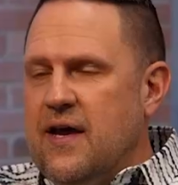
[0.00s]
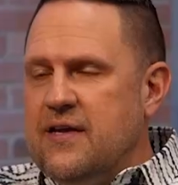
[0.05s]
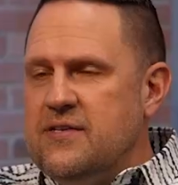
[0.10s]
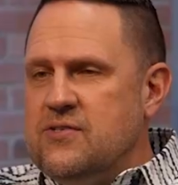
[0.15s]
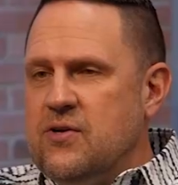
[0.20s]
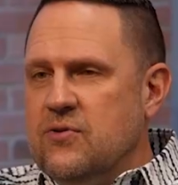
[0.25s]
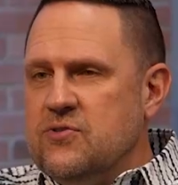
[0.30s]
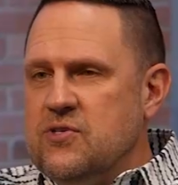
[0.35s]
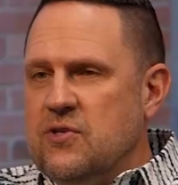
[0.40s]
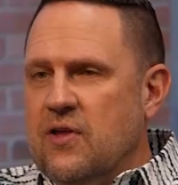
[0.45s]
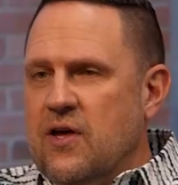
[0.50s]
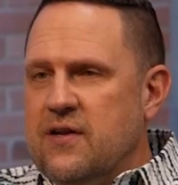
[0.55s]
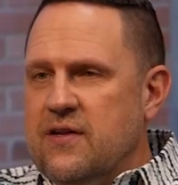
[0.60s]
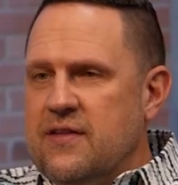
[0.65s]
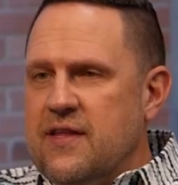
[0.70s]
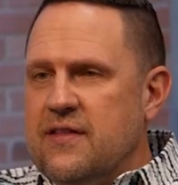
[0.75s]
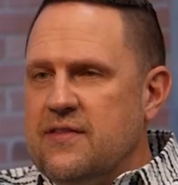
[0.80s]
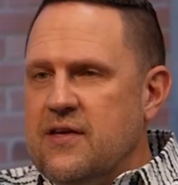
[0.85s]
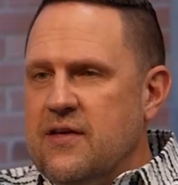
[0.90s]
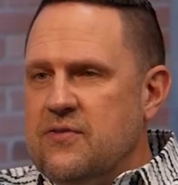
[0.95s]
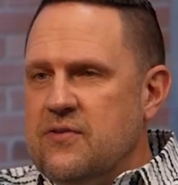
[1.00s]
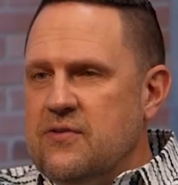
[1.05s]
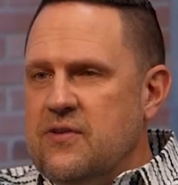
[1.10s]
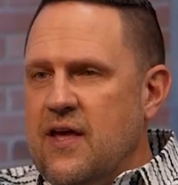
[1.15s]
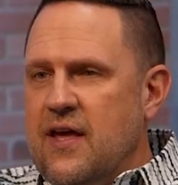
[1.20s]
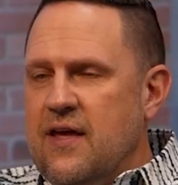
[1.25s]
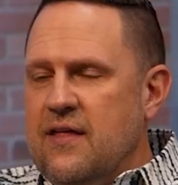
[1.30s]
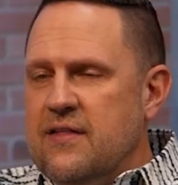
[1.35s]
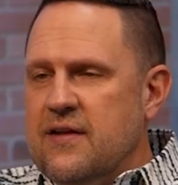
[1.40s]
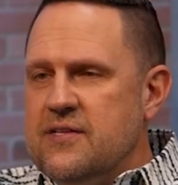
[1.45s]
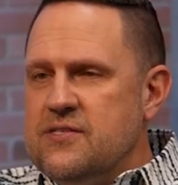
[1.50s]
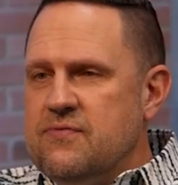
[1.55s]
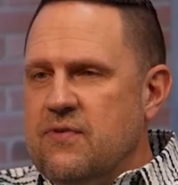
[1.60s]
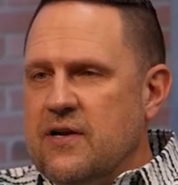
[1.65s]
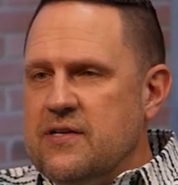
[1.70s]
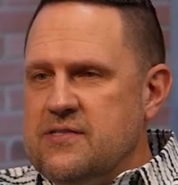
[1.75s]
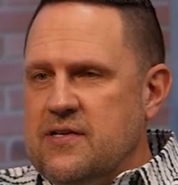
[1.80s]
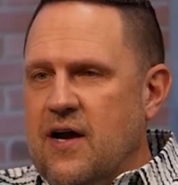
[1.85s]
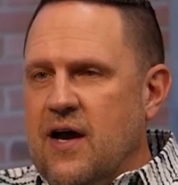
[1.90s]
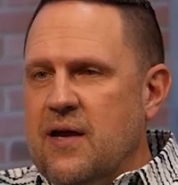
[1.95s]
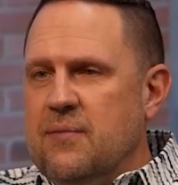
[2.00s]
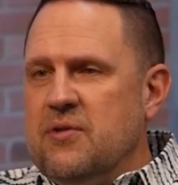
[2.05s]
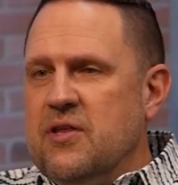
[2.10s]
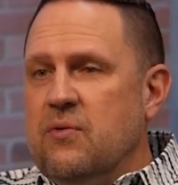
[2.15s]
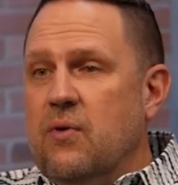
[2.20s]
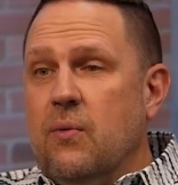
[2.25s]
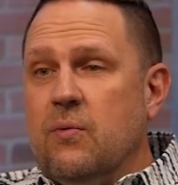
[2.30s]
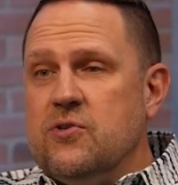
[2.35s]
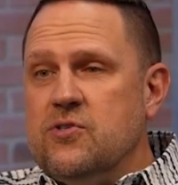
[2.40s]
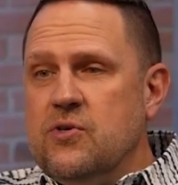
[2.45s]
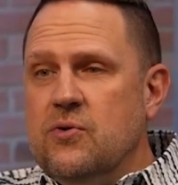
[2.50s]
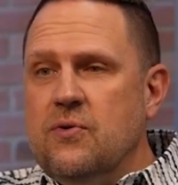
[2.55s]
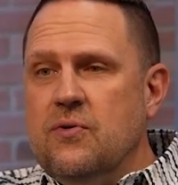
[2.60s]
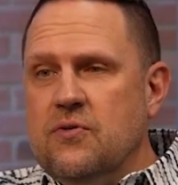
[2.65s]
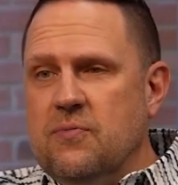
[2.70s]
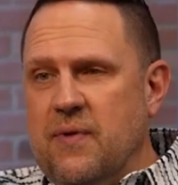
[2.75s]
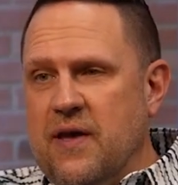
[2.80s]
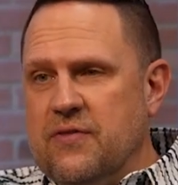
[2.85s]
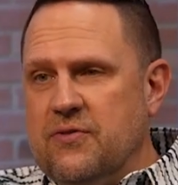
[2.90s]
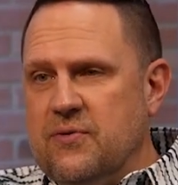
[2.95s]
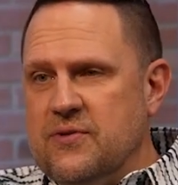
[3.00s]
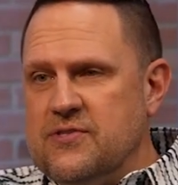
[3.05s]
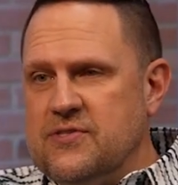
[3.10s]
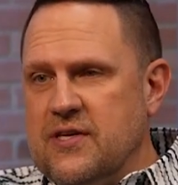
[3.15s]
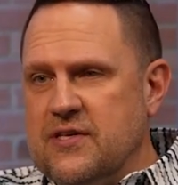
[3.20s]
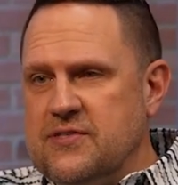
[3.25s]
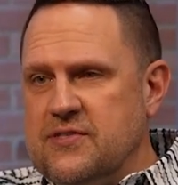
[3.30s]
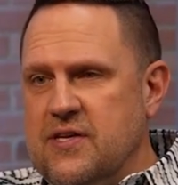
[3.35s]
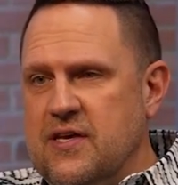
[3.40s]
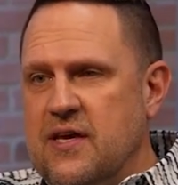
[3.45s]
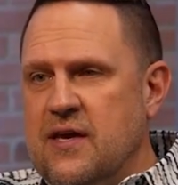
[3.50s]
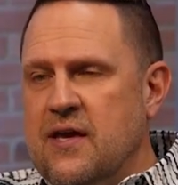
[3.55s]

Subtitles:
I told Yolanda that the other day, that it's very timely what we're doing with Man360,